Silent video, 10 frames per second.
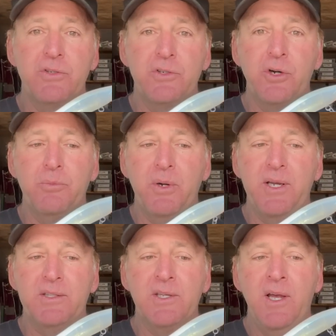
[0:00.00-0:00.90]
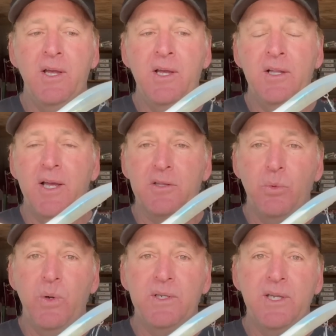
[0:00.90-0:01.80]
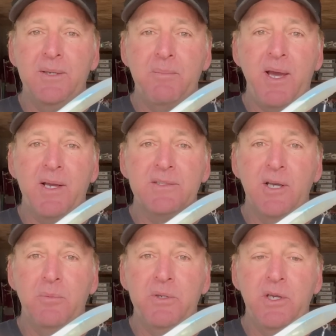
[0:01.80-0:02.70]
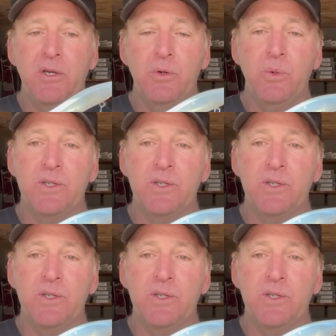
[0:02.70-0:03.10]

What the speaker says: jerkbaits, like the 110 Max LBO,